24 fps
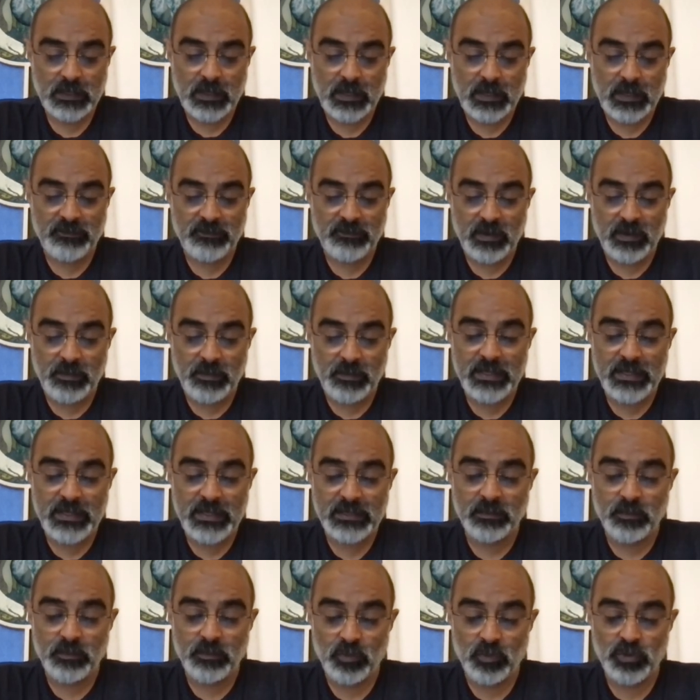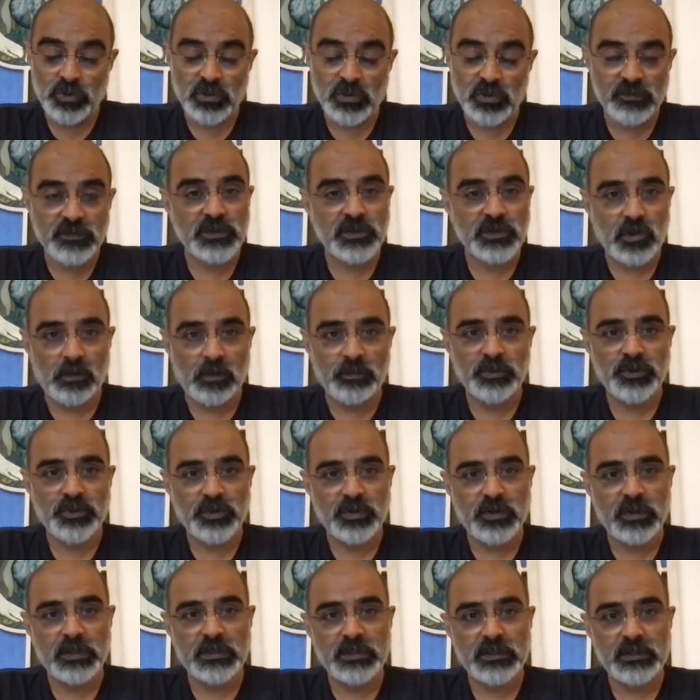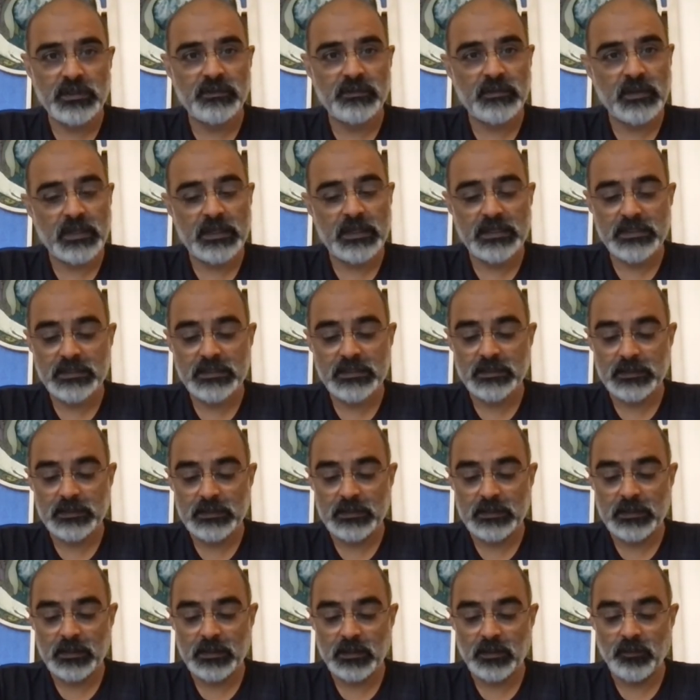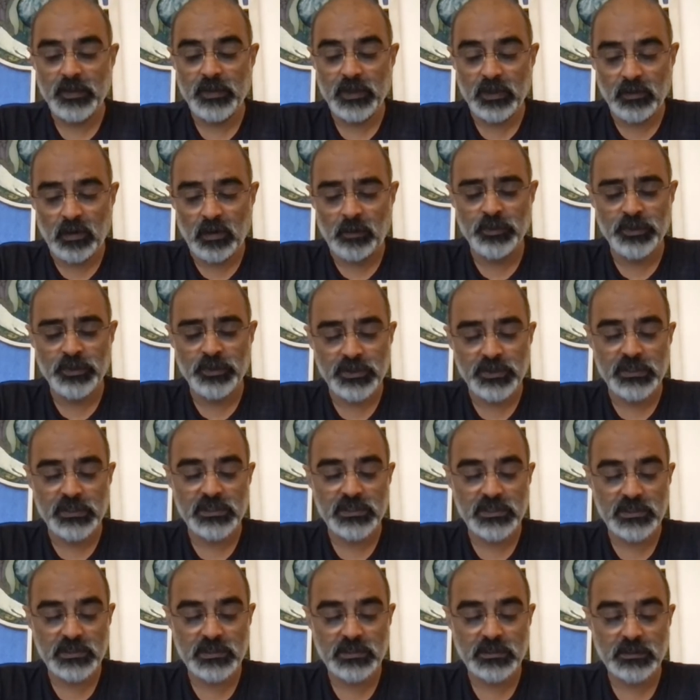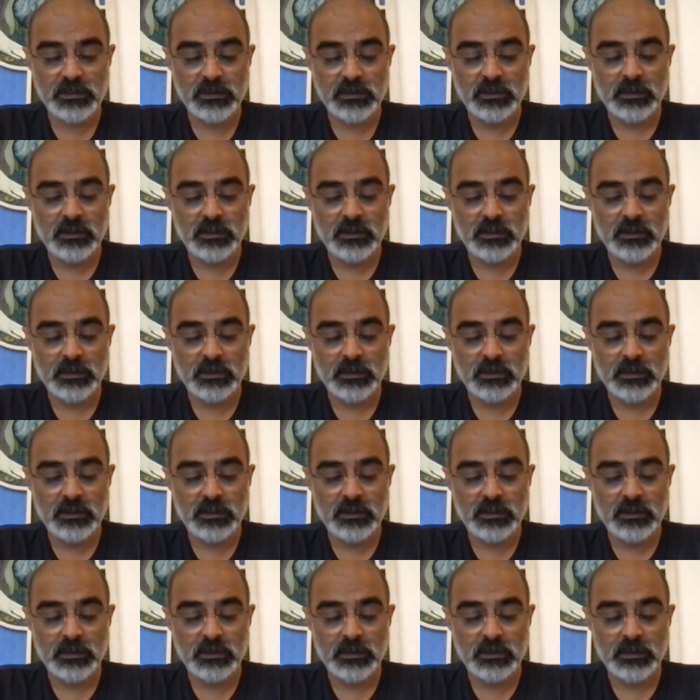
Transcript: and we are making the most of this opportunity, right? Uh, we are opportunists.